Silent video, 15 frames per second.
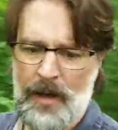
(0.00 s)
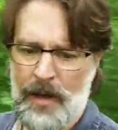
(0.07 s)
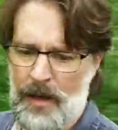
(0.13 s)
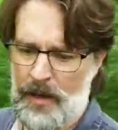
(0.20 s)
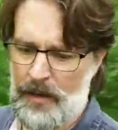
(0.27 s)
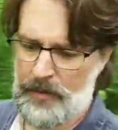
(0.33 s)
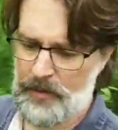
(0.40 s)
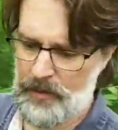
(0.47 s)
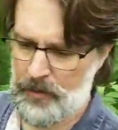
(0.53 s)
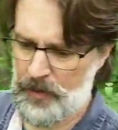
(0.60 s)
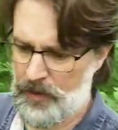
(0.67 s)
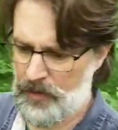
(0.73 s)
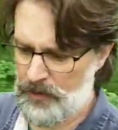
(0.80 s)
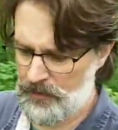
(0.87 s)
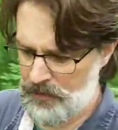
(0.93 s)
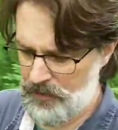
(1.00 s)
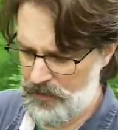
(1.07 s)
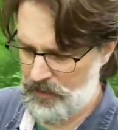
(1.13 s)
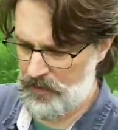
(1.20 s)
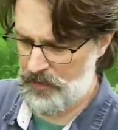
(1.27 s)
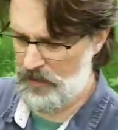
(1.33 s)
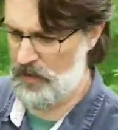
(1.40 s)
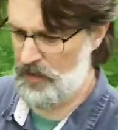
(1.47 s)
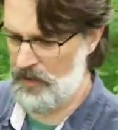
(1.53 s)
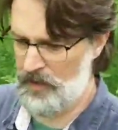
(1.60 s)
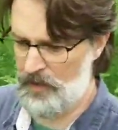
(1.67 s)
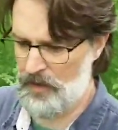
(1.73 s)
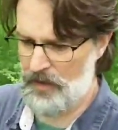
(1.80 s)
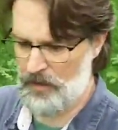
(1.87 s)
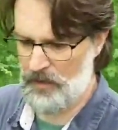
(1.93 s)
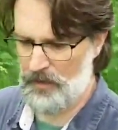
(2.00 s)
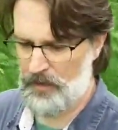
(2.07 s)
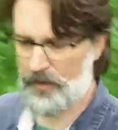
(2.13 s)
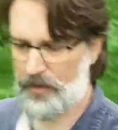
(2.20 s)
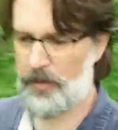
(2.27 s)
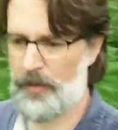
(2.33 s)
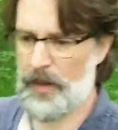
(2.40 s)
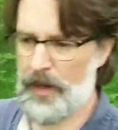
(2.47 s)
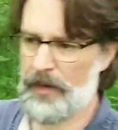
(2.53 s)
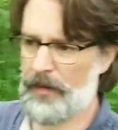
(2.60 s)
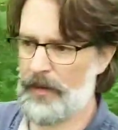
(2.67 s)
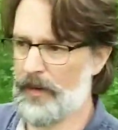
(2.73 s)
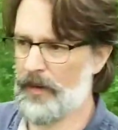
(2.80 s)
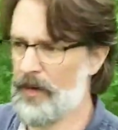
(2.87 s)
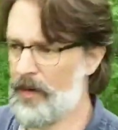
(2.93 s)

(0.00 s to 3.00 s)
Aha, there we go. Not too bad.